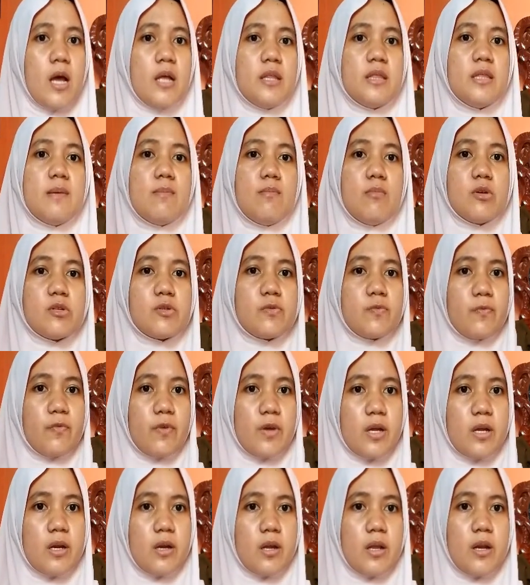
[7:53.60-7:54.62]
The most
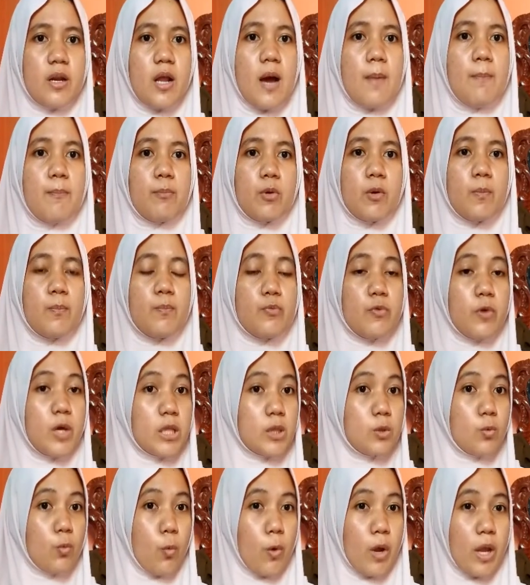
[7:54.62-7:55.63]
fair and
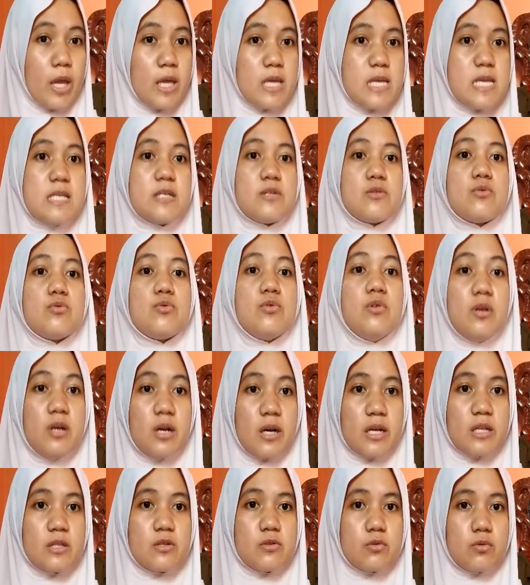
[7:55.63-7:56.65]
appropriate way is to
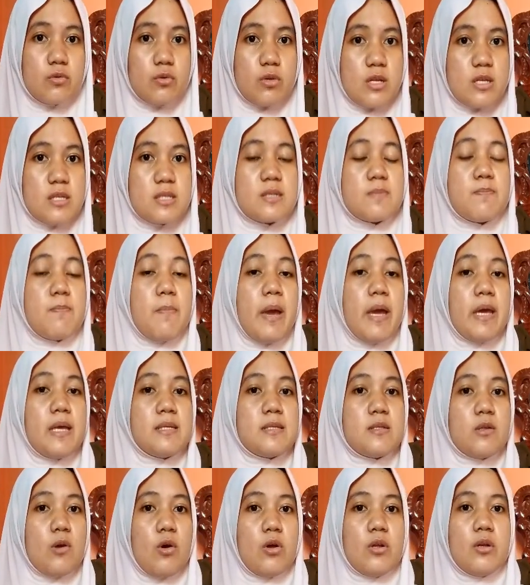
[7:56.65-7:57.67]
grade students
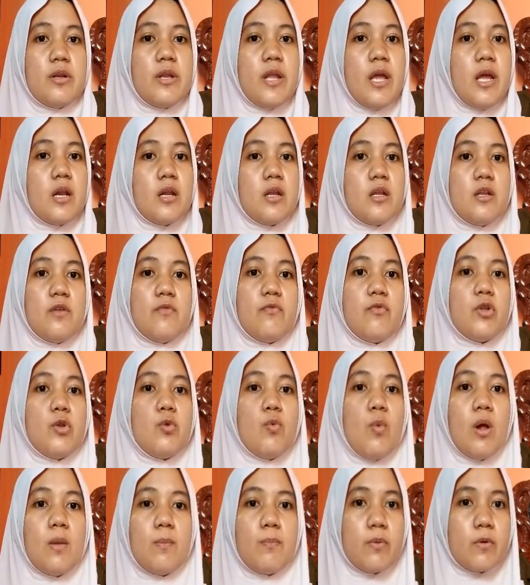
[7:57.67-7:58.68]
based on their
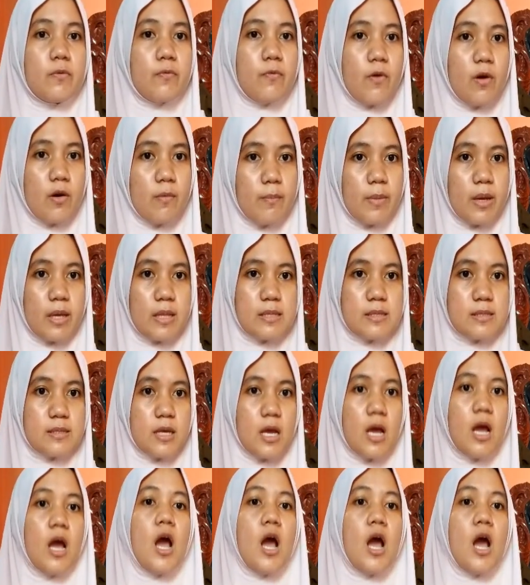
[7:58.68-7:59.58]
individual performance,